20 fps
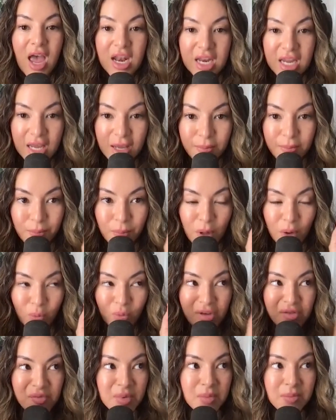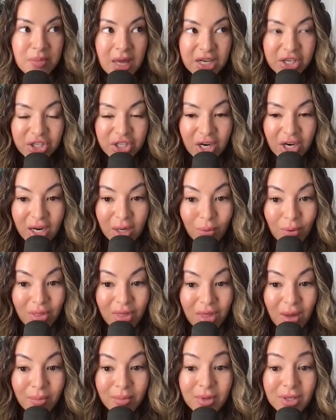And we've been bed sharing with
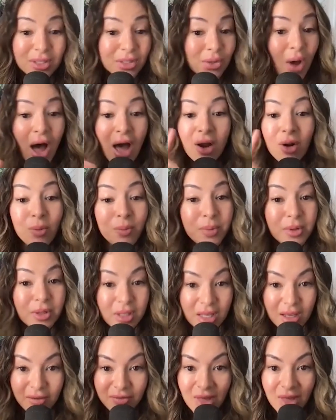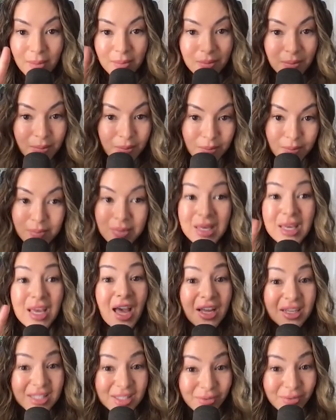him. So I don't believe that
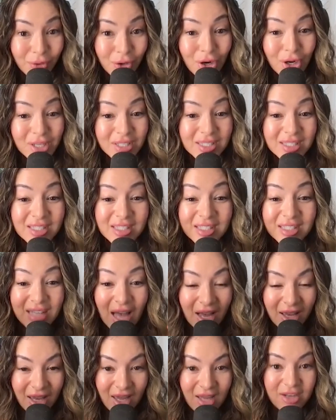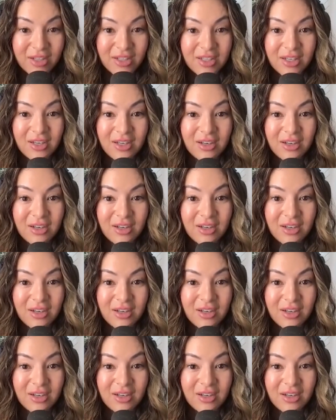BS for a second.